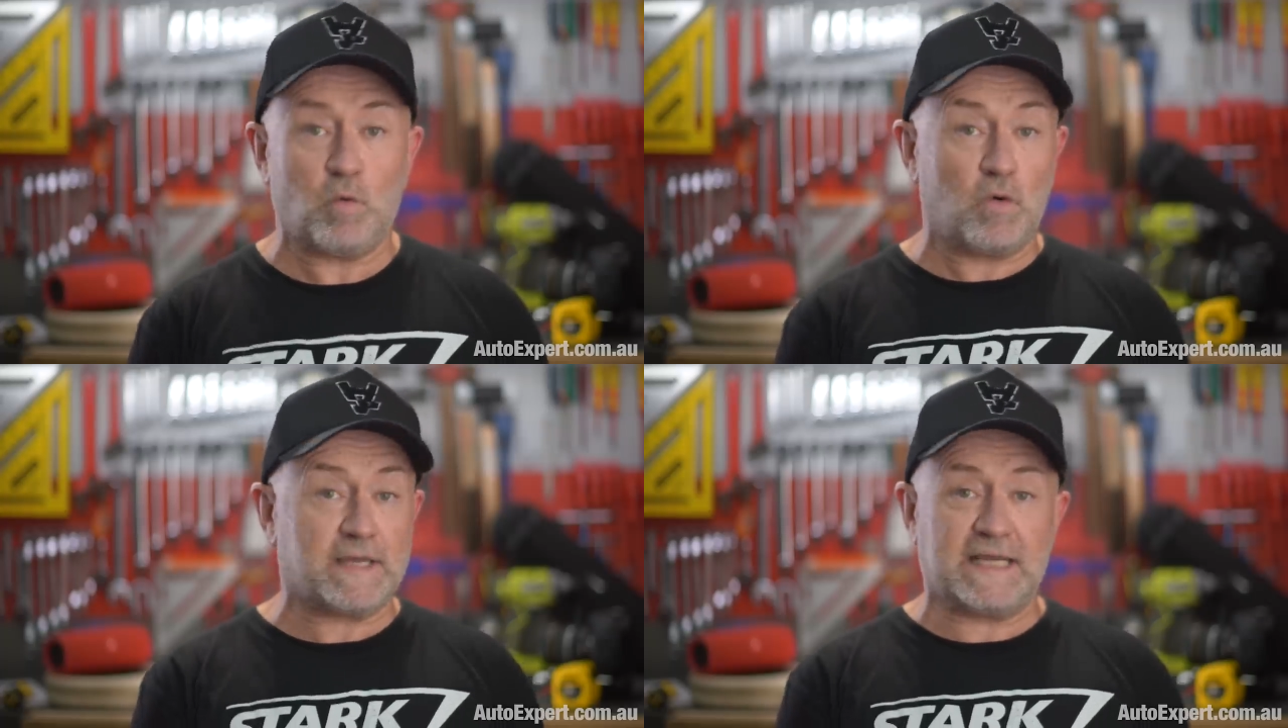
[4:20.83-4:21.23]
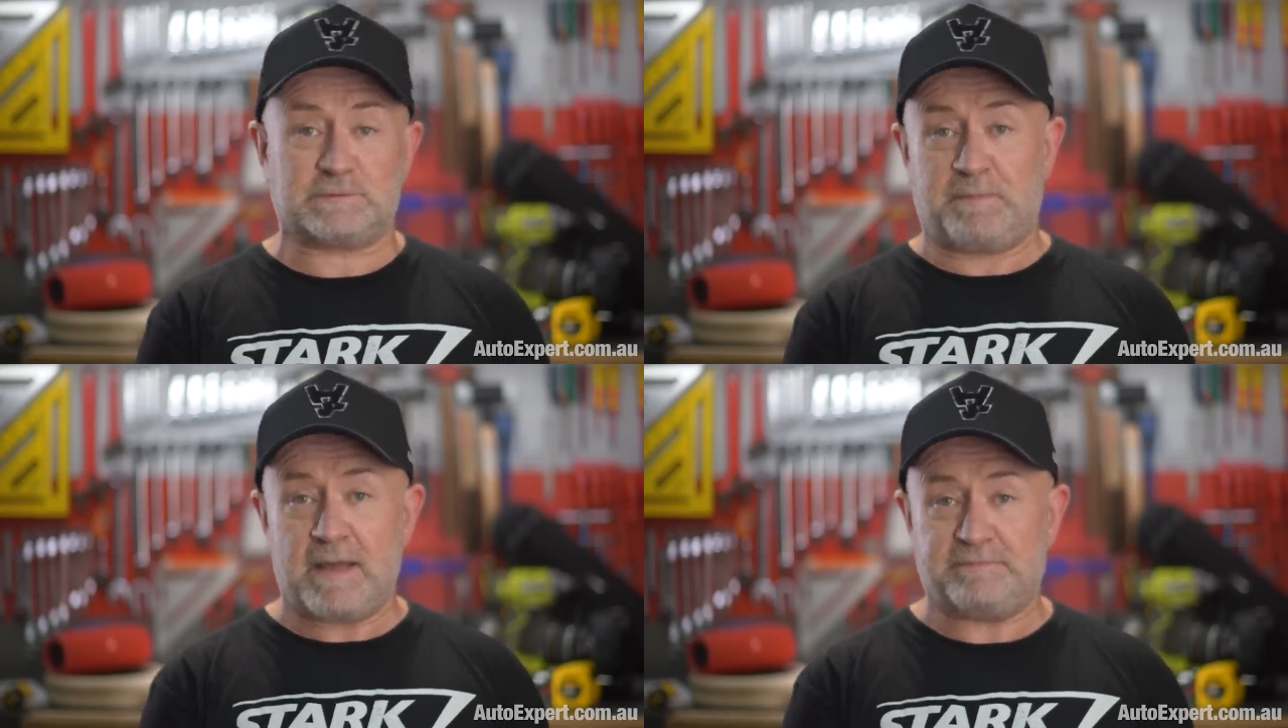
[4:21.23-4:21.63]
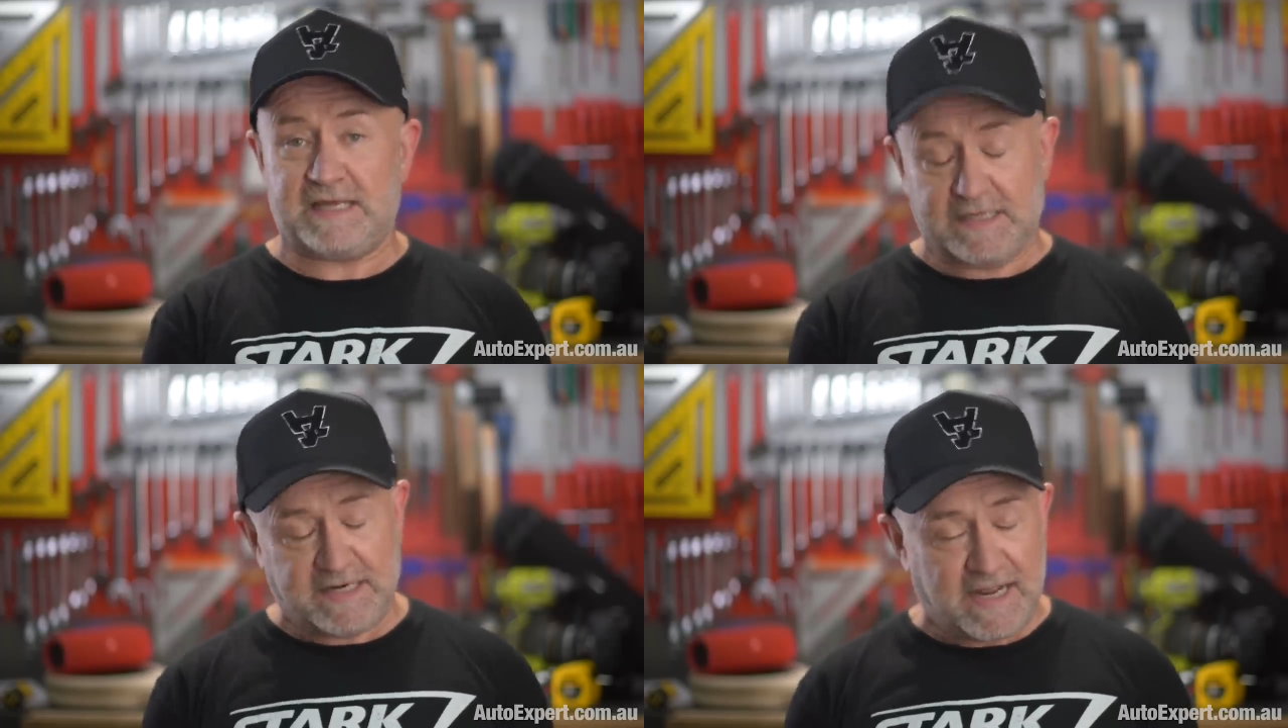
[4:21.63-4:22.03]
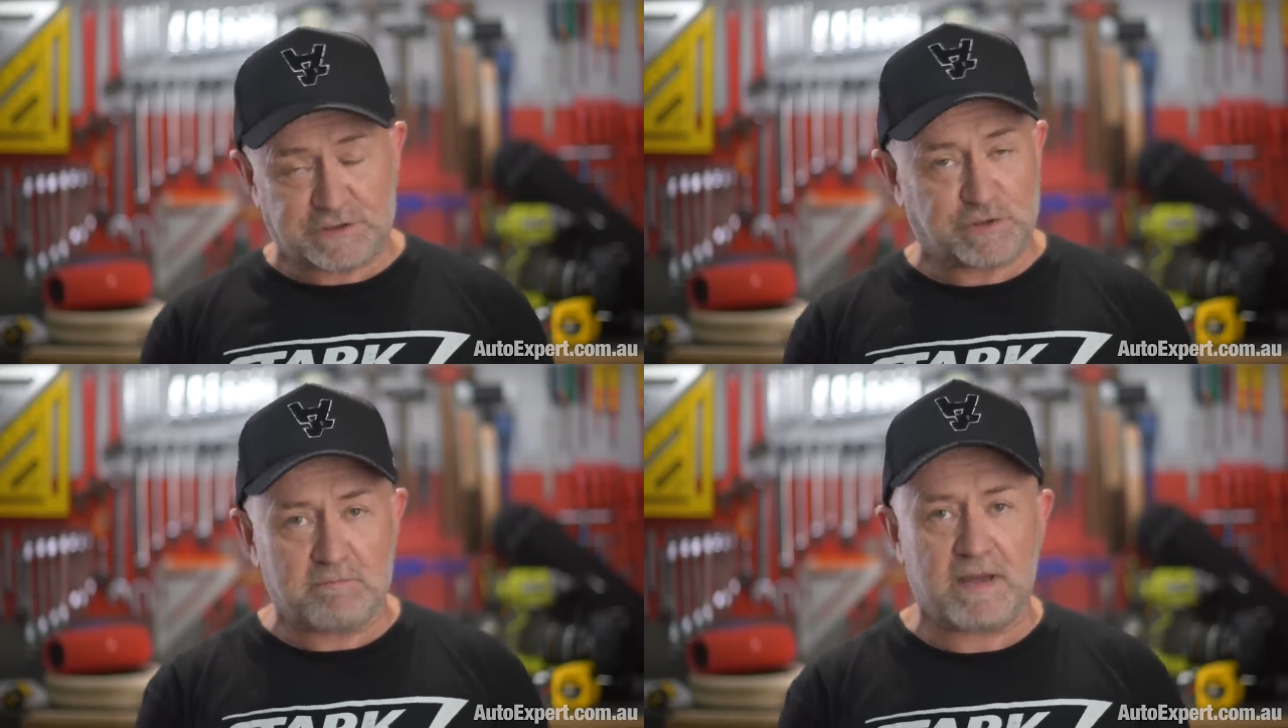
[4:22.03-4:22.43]
Water gets pumped in, and
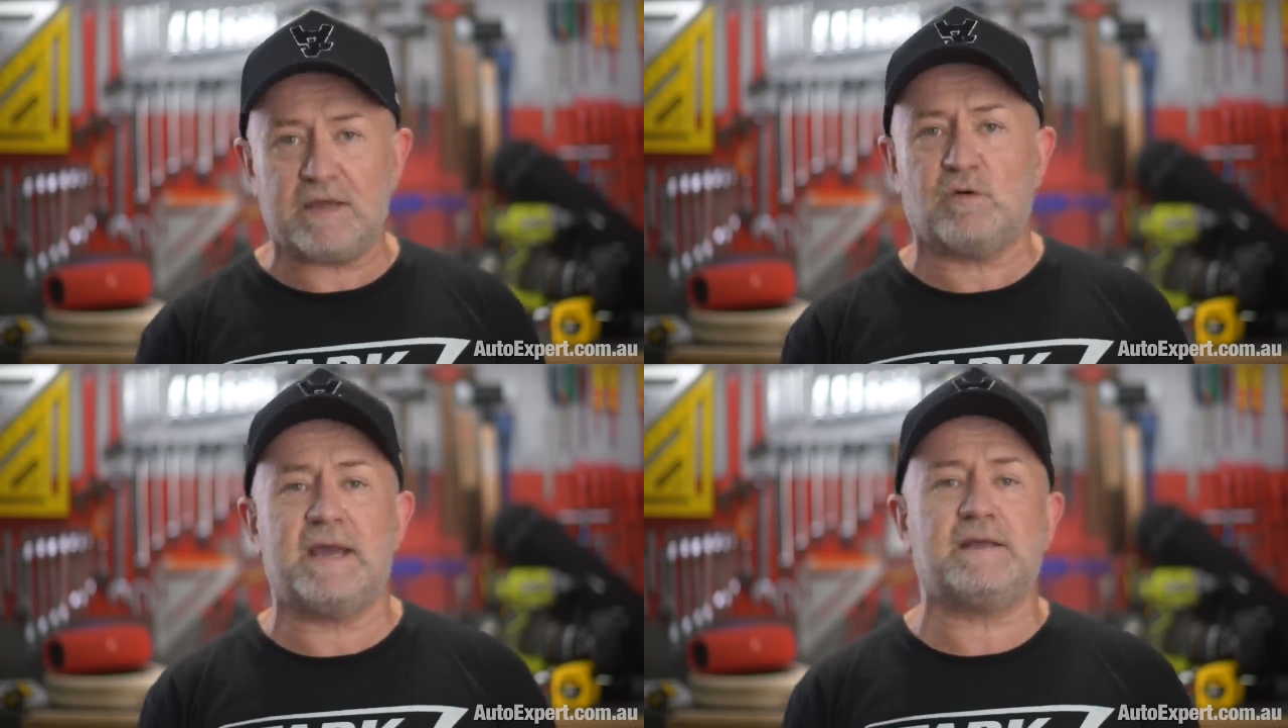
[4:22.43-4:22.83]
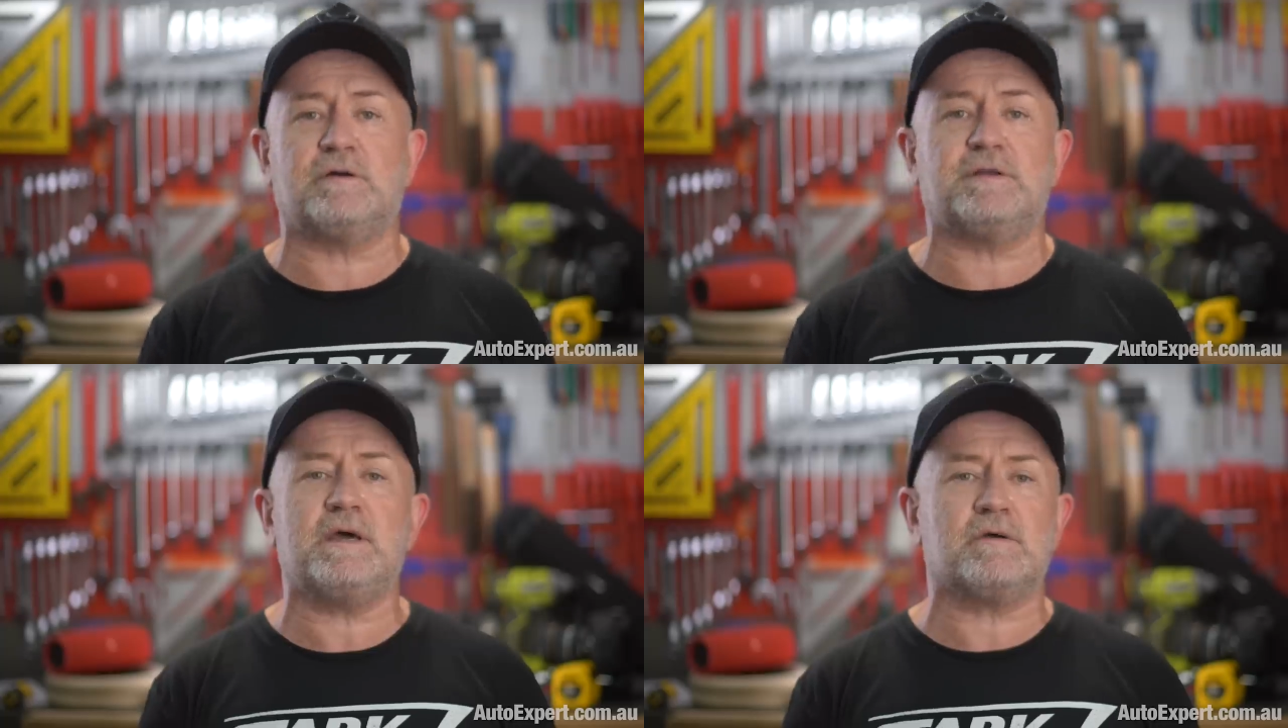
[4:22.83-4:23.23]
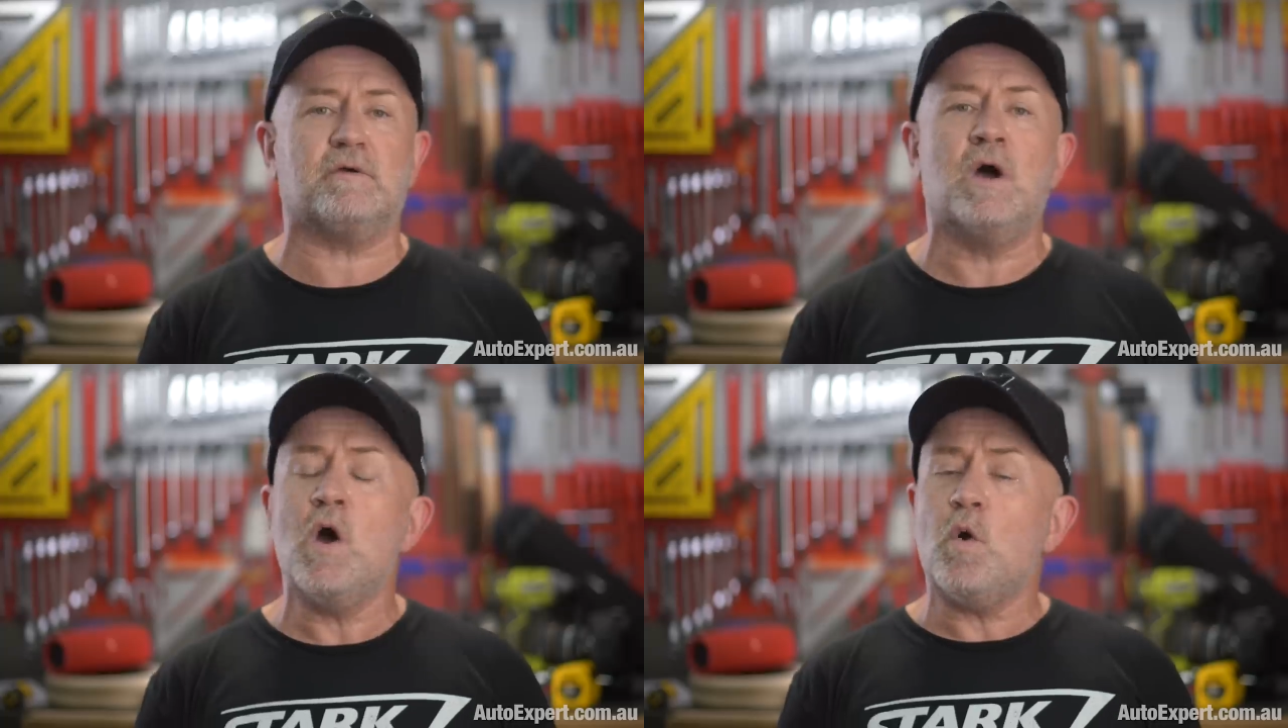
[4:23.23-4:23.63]
as you may or may not know,